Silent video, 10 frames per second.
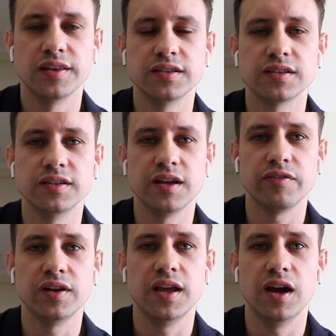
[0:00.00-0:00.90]
This can
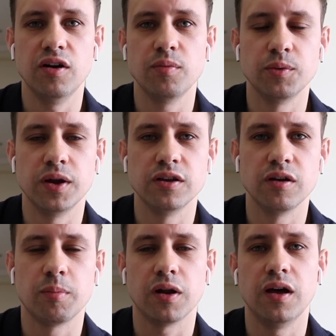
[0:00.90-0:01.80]
definitely help when
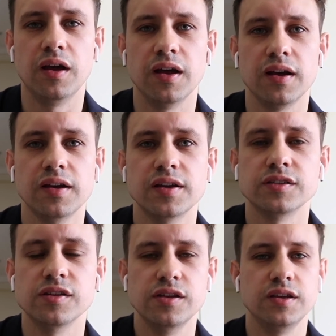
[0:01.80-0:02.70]
you're applying
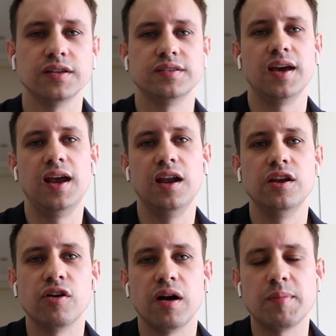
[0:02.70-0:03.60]
so that you can tailor
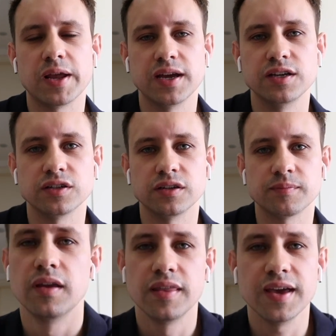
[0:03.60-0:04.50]
your application.
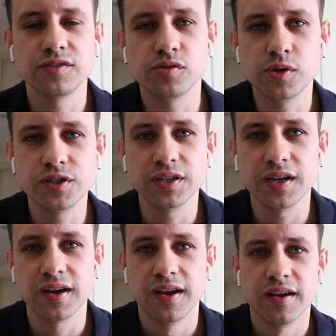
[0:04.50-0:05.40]
Thanks for
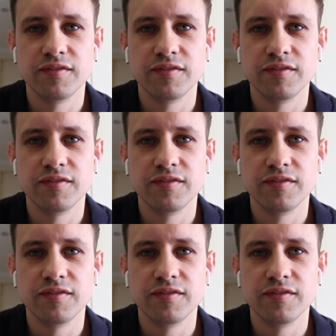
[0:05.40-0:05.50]
watching.